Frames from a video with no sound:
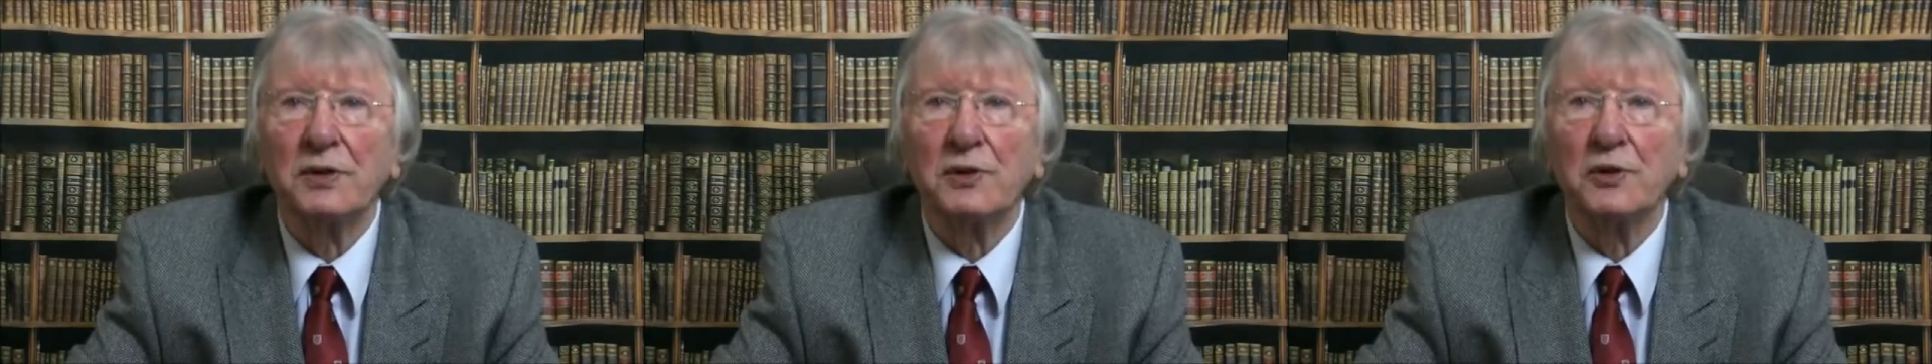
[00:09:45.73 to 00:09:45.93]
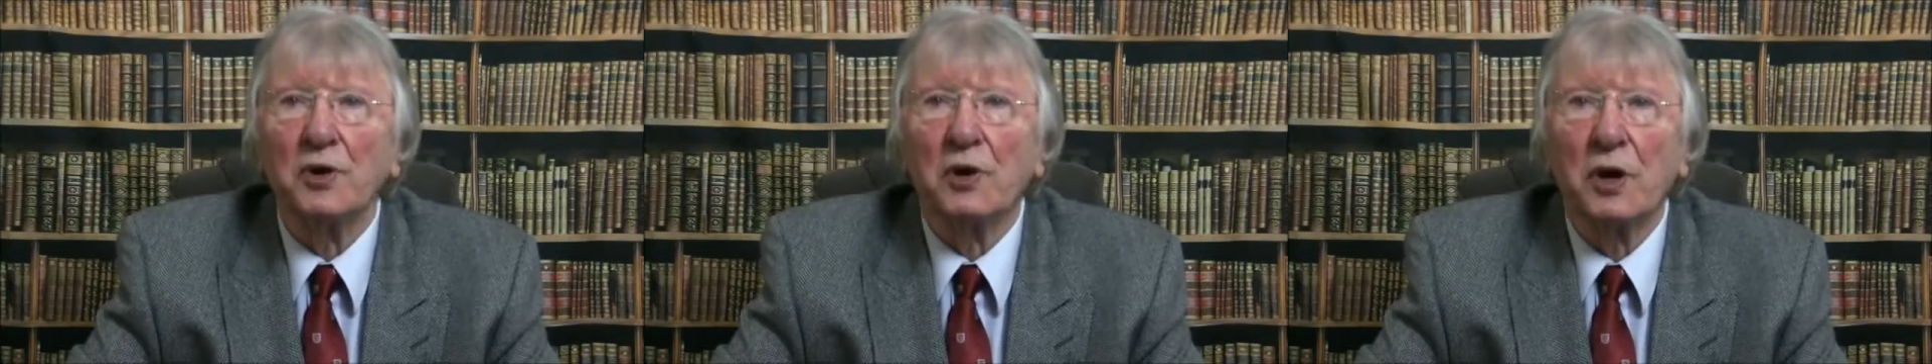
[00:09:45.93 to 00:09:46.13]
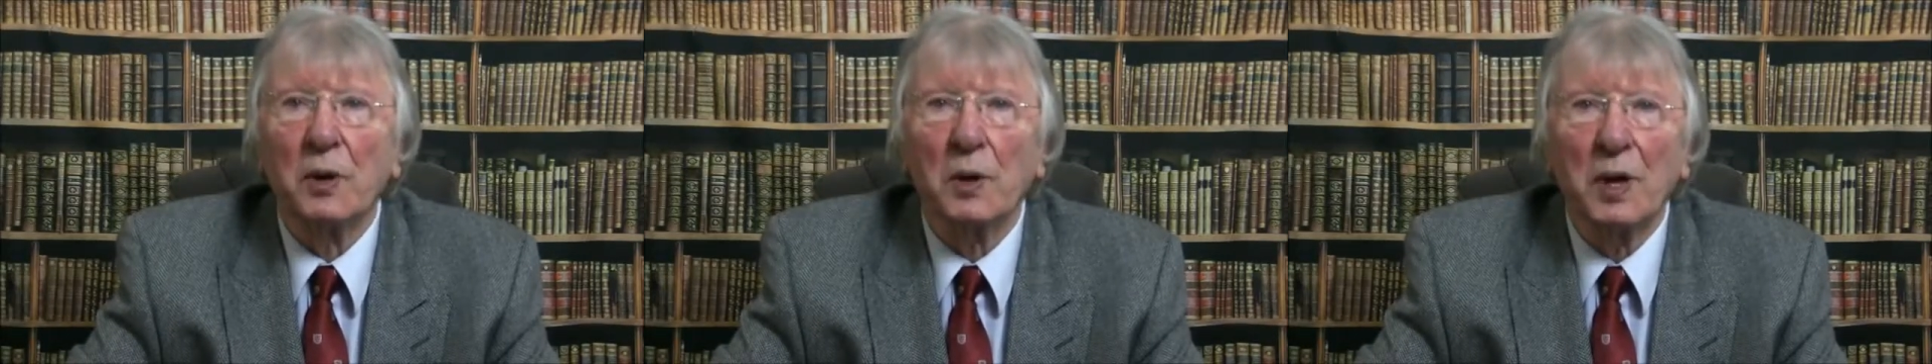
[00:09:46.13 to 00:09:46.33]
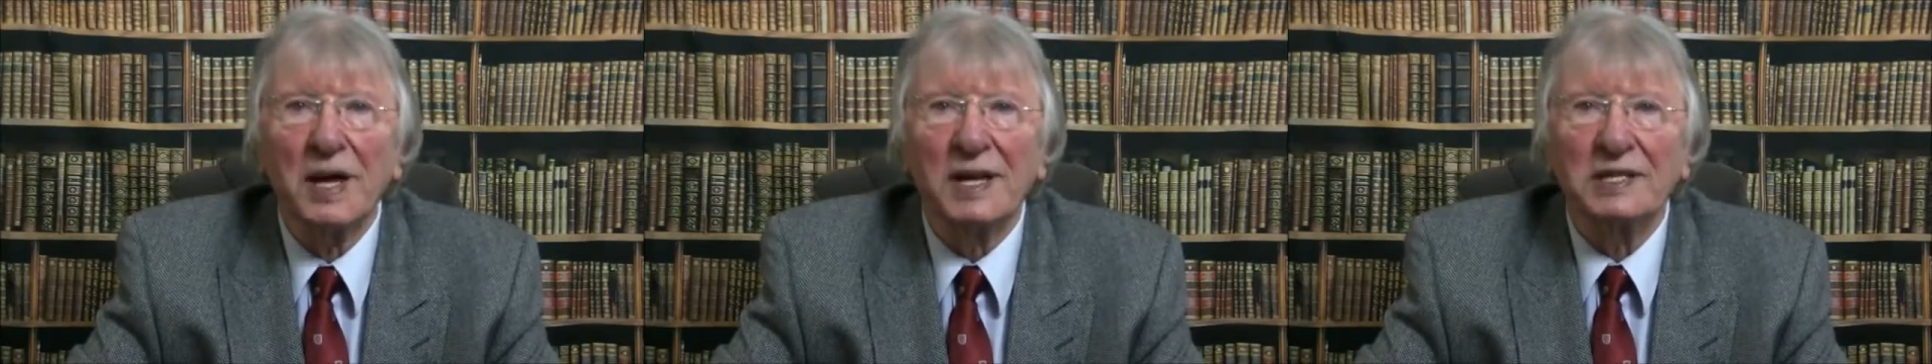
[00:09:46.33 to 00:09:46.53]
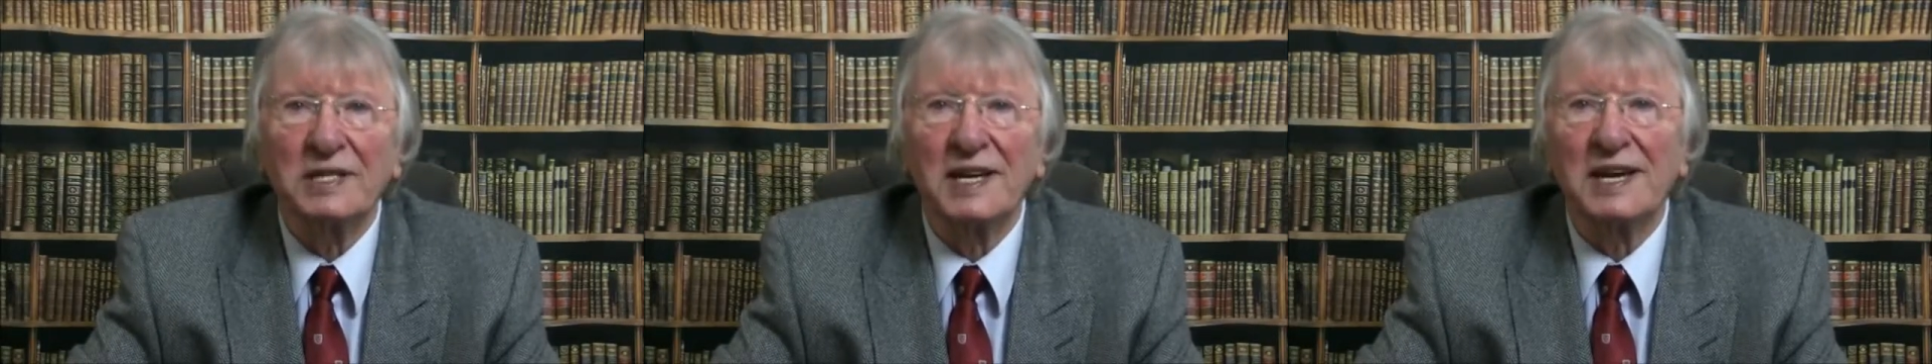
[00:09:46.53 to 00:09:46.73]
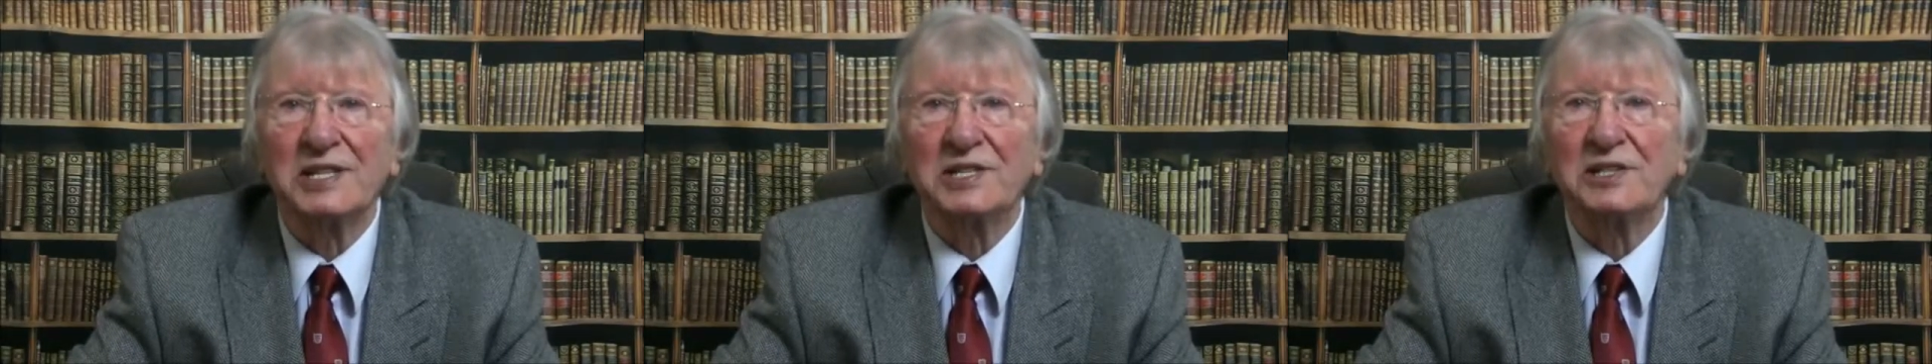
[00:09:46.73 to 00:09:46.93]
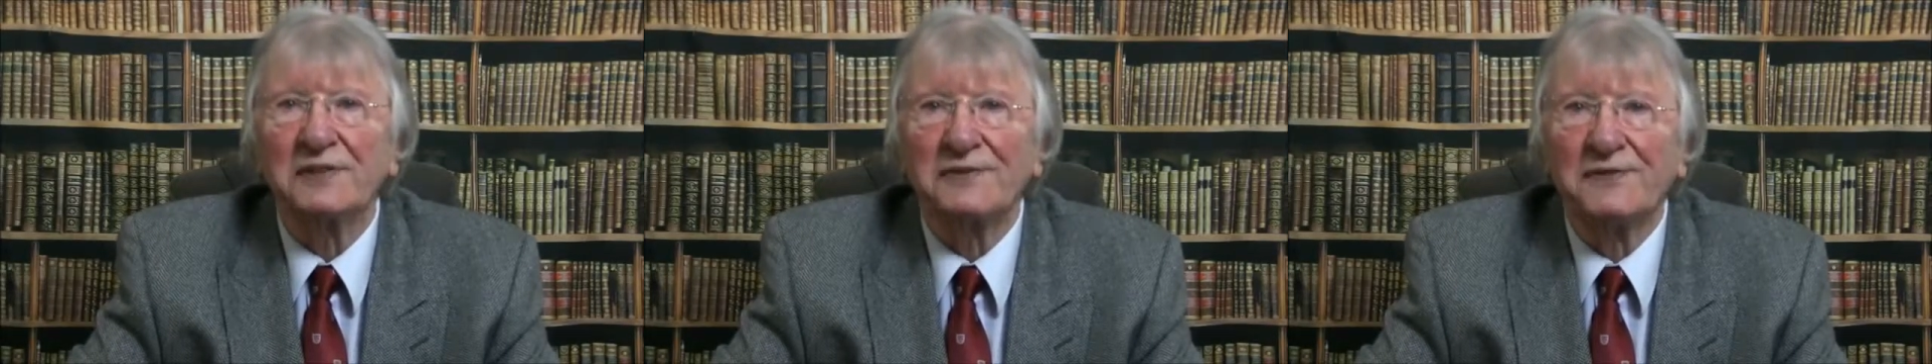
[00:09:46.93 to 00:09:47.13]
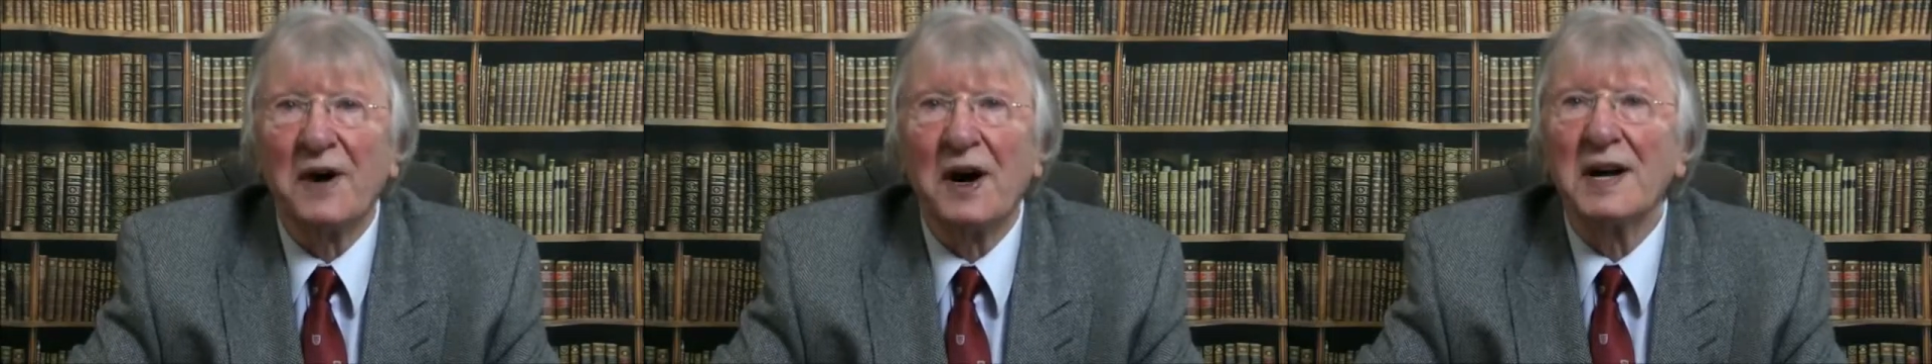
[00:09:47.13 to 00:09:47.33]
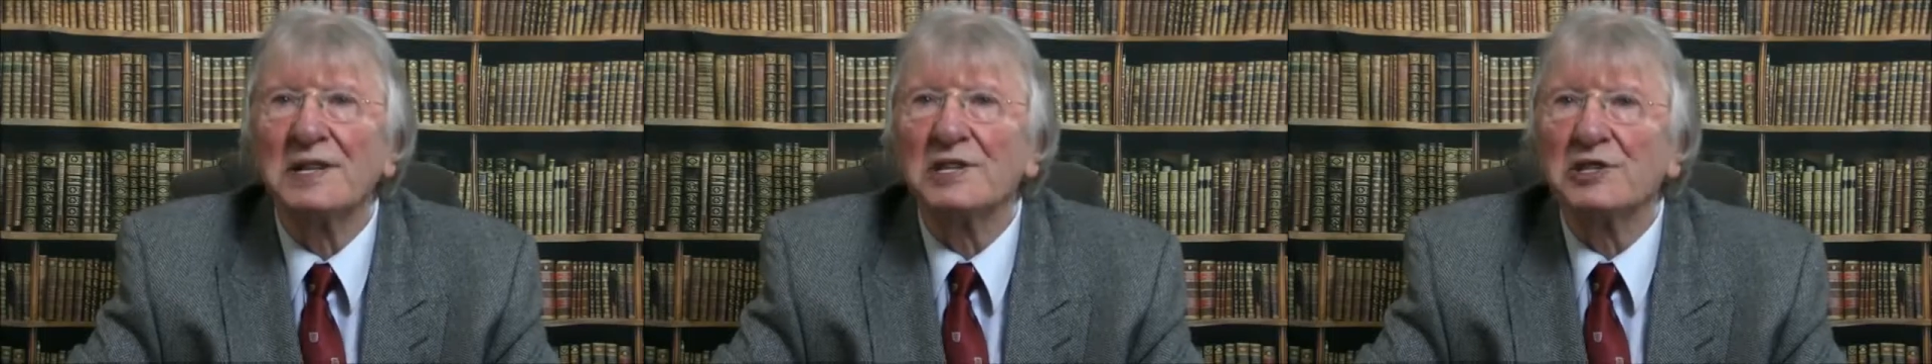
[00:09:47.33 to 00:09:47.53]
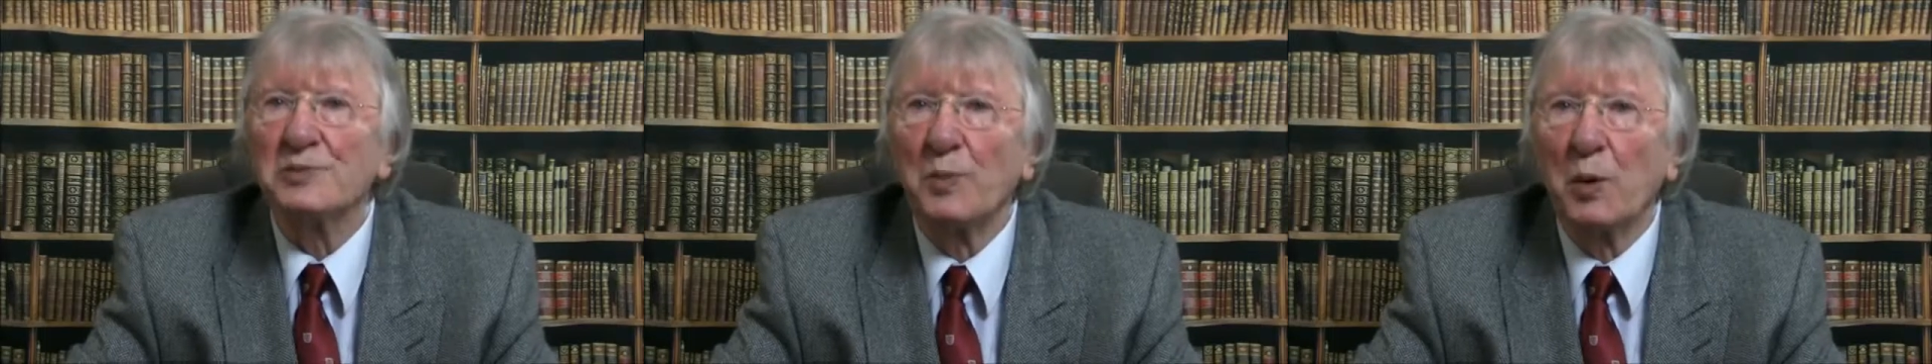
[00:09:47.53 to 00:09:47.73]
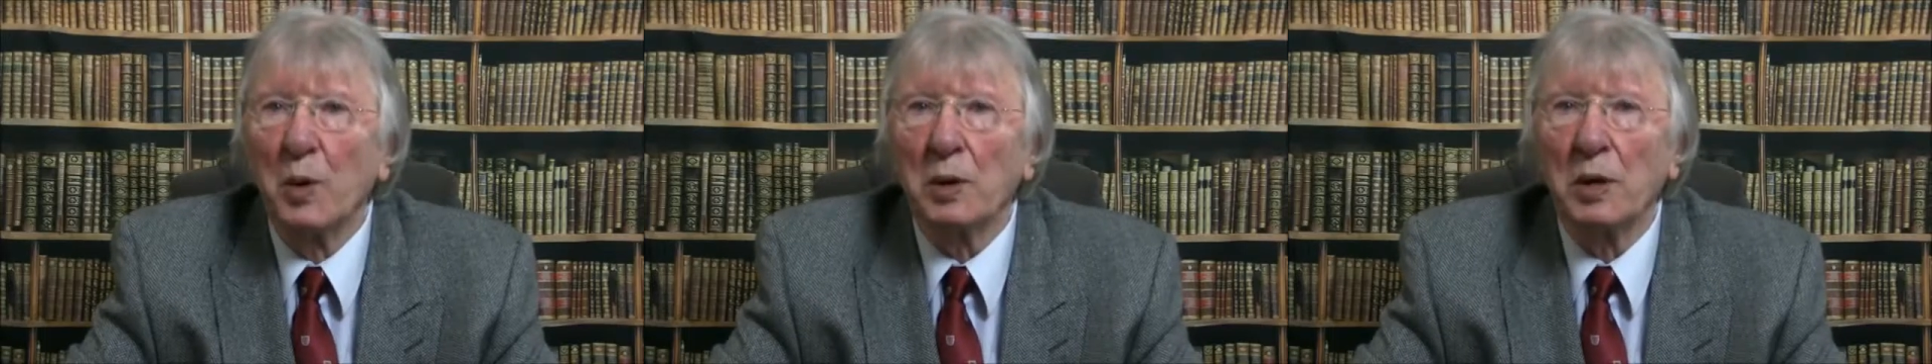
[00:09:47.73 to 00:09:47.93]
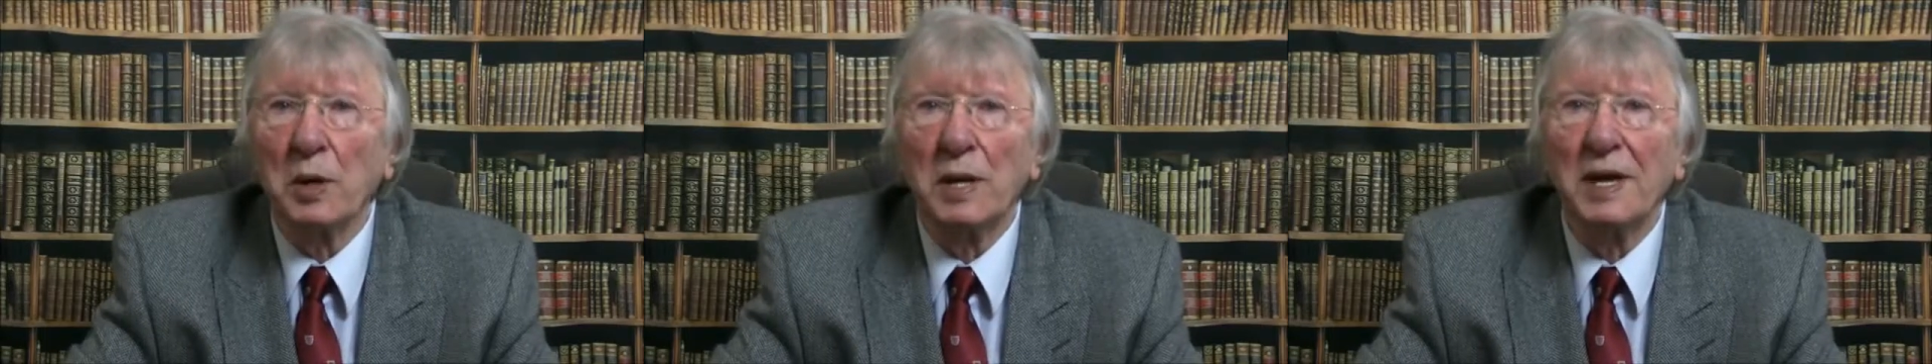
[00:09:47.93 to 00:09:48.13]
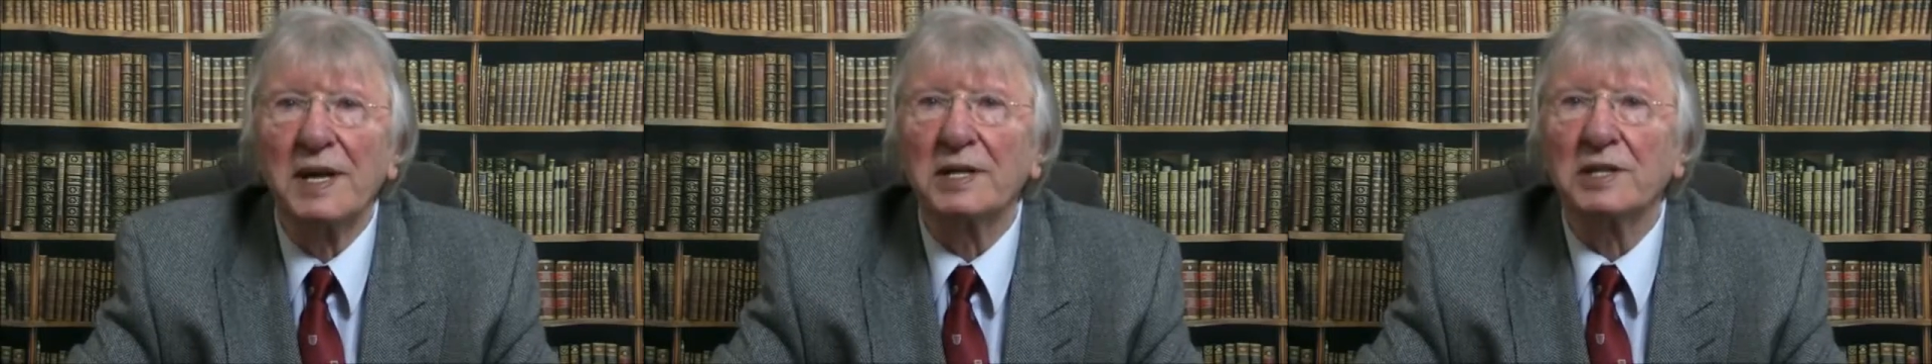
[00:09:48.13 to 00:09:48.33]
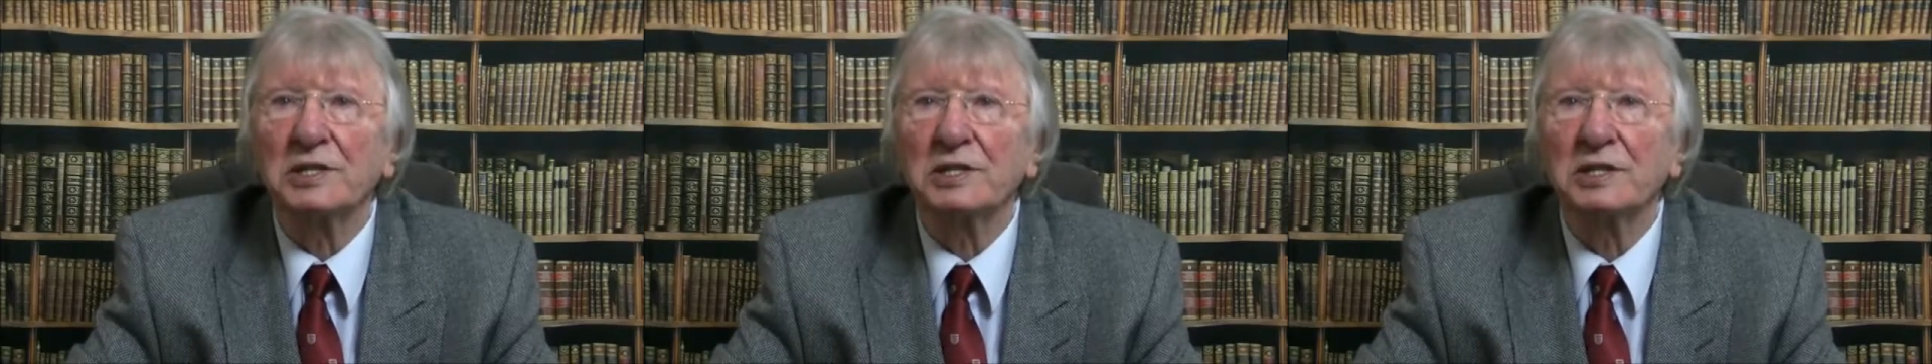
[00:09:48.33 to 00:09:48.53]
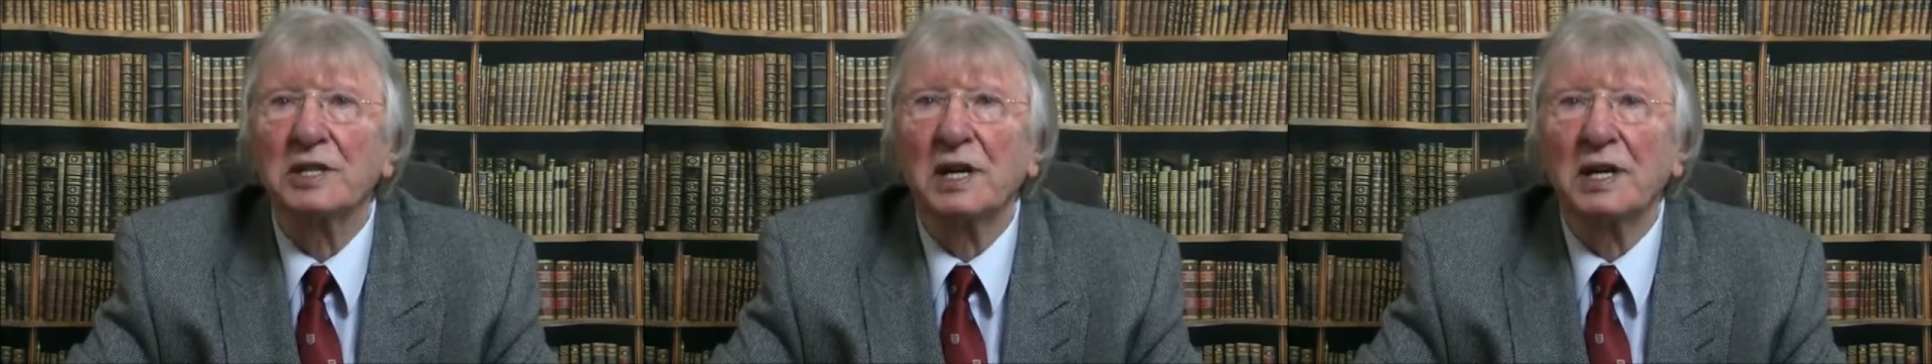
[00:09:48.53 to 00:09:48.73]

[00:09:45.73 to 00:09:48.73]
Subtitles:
you can leak test to find smaller leaks